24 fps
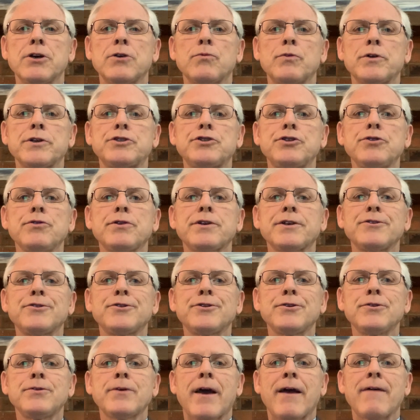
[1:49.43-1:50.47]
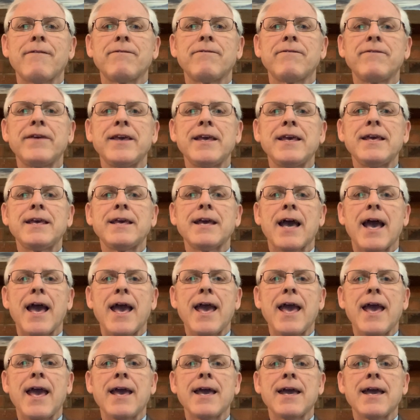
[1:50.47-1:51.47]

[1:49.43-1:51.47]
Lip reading: which you can do at vaib.org.